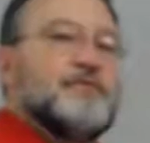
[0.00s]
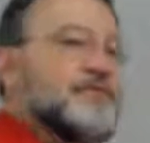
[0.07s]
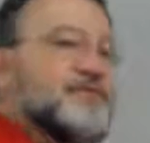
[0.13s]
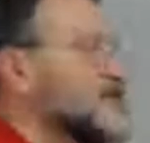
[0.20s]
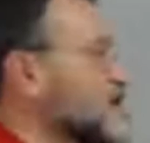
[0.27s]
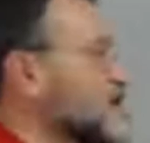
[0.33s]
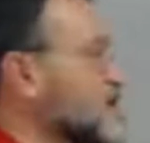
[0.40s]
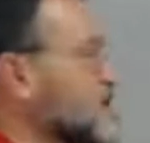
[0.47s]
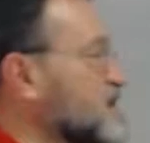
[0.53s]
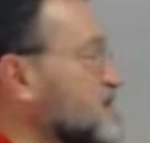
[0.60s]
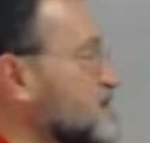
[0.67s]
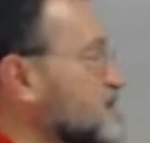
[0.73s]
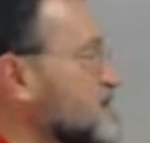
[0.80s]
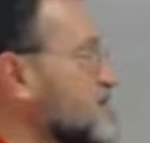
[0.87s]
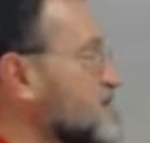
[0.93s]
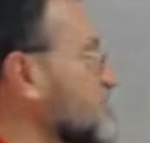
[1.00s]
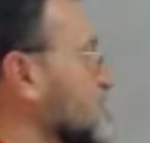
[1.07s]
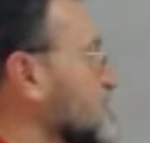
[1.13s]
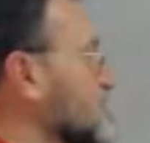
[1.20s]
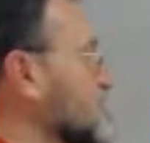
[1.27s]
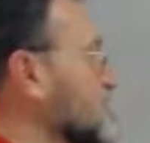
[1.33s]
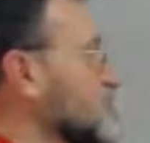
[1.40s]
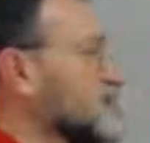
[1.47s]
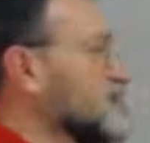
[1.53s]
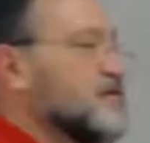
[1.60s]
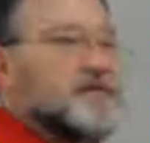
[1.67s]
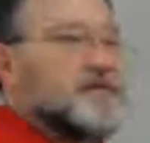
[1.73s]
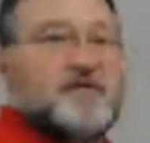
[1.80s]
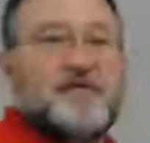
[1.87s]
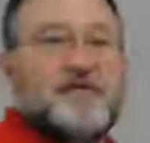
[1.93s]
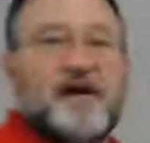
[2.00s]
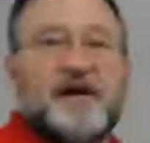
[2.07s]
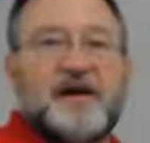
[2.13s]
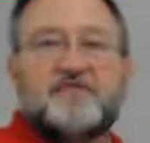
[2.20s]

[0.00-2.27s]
receives a